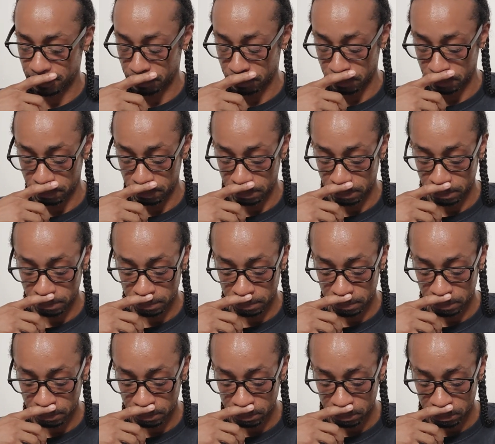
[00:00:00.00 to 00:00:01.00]

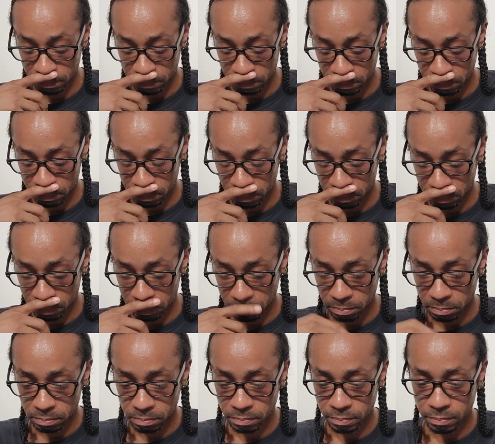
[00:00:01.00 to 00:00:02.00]

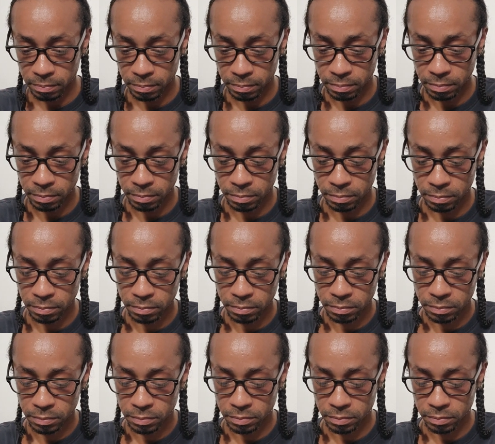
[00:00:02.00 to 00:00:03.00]

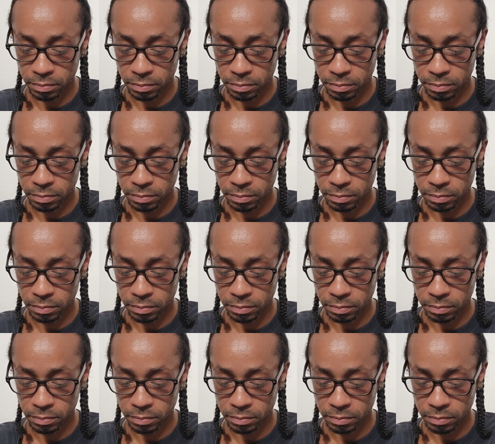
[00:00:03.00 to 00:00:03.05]
Nothing is said.